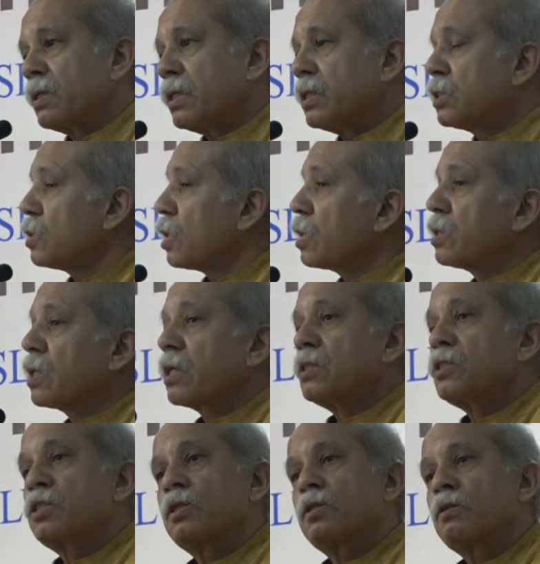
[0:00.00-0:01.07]
is not the
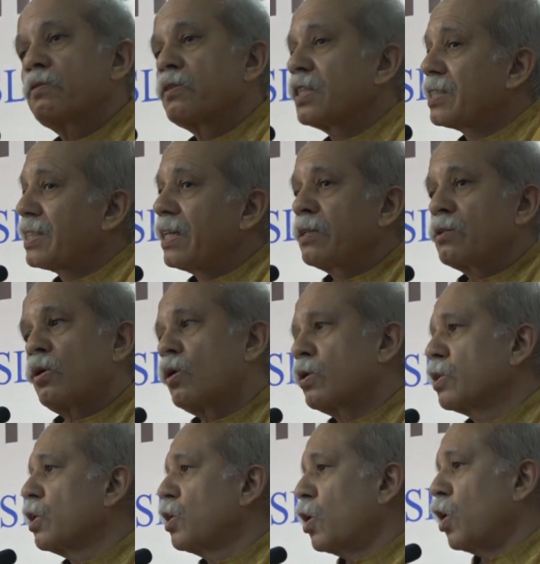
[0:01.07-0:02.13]
concern of the state or
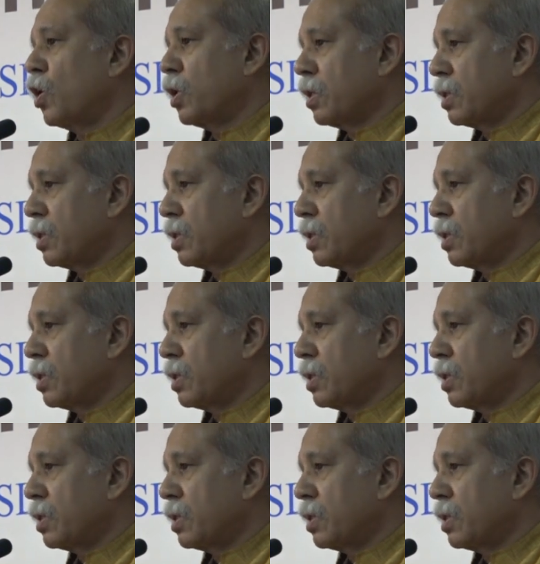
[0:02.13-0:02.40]
the law.